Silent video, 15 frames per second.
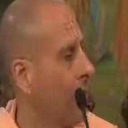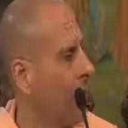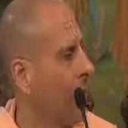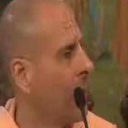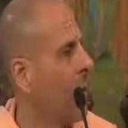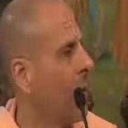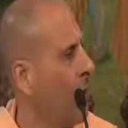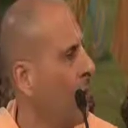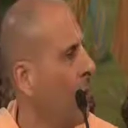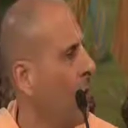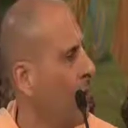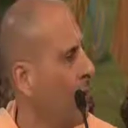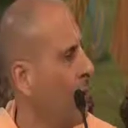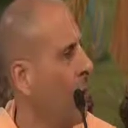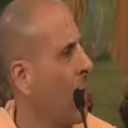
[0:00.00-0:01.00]
I
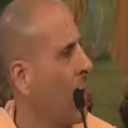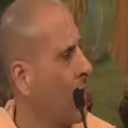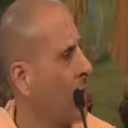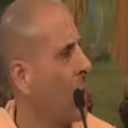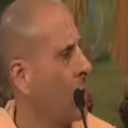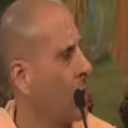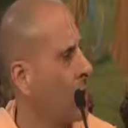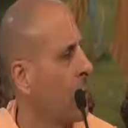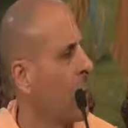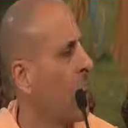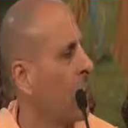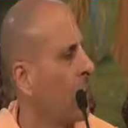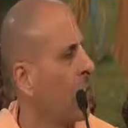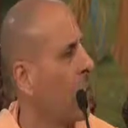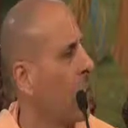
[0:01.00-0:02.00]
know how much
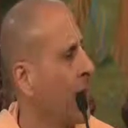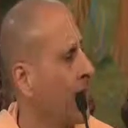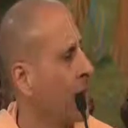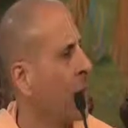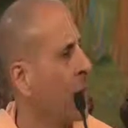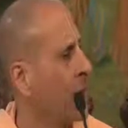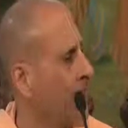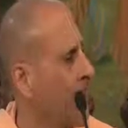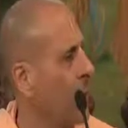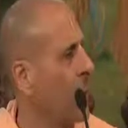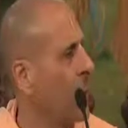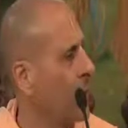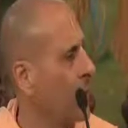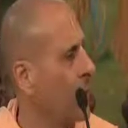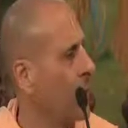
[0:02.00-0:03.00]
all of my
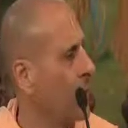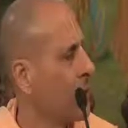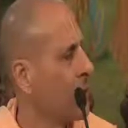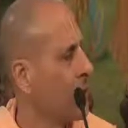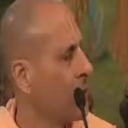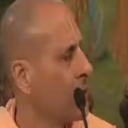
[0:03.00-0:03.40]
disciples,